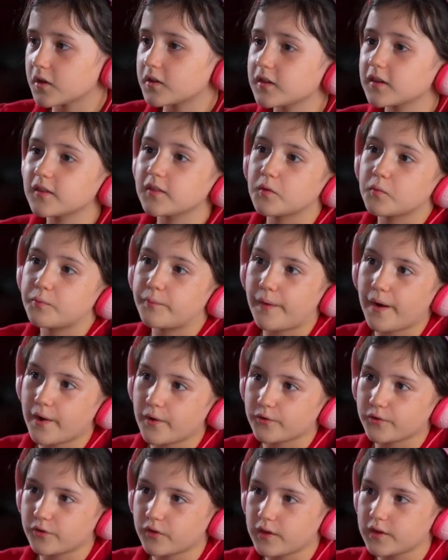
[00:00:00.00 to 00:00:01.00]
Luckily, the
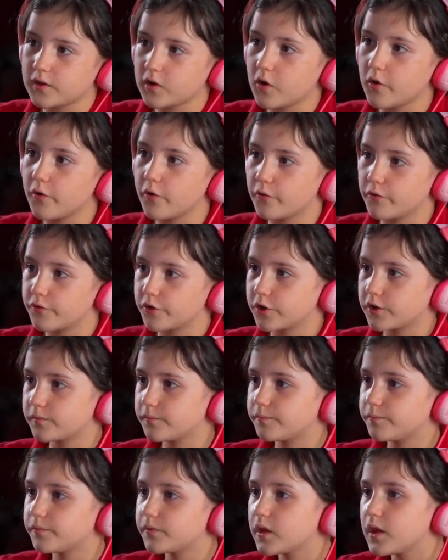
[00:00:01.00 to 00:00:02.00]
round's like over.
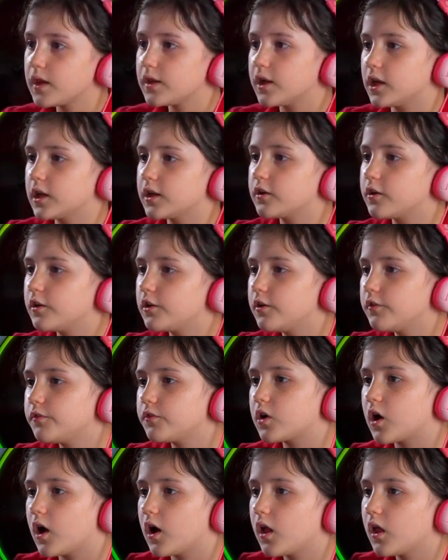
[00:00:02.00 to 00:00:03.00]
Now I could
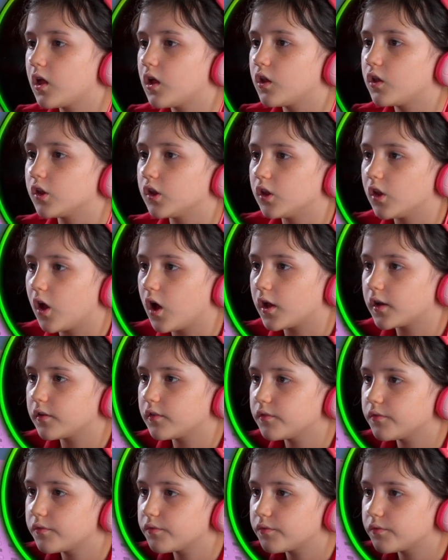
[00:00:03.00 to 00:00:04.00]
have got a lot
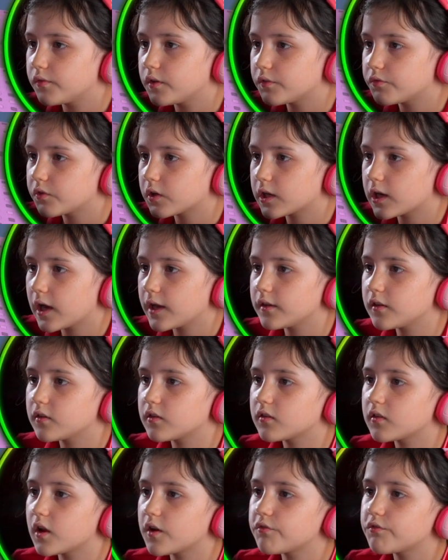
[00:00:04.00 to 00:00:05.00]
of different kind of
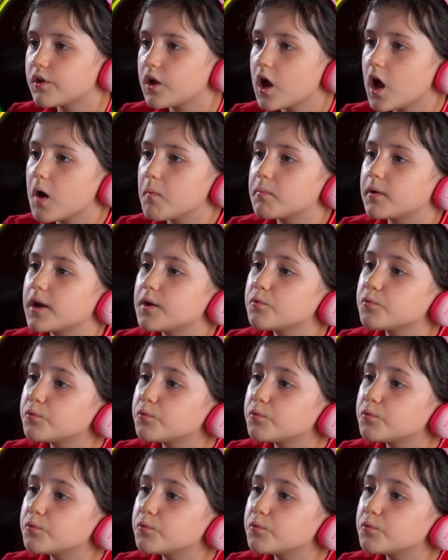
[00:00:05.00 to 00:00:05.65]
stuff, but I